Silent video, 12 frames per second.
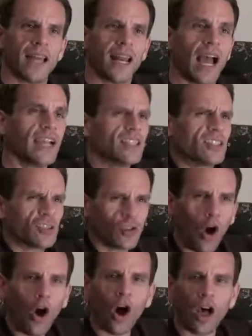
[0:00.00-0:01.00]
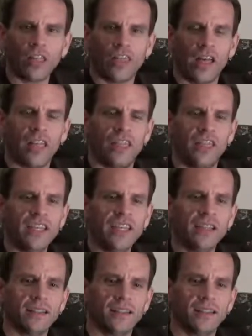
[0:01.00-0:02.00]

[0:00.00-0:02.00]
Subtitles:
that I saw that the